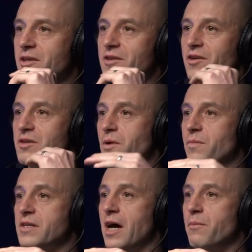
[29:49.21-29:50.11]
As long as
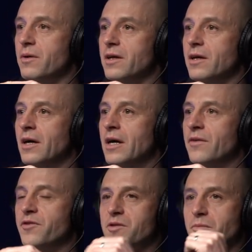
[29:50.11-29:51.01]
mummy's happy,
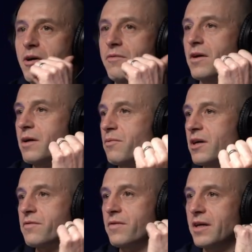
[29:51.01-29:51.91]
doesn't matter if they
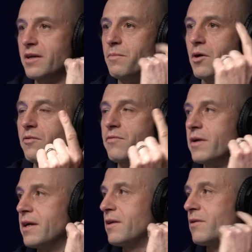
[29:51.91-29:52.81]
breastfeed, bottle
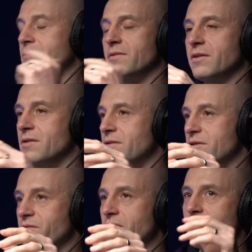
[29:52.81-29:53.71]
feed, or it
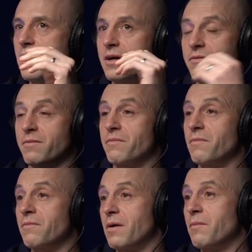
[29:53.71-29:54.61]
doesn't really matter from
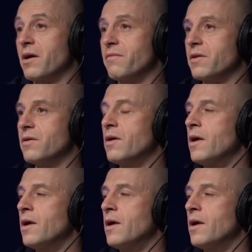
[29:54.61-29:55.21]
my, view.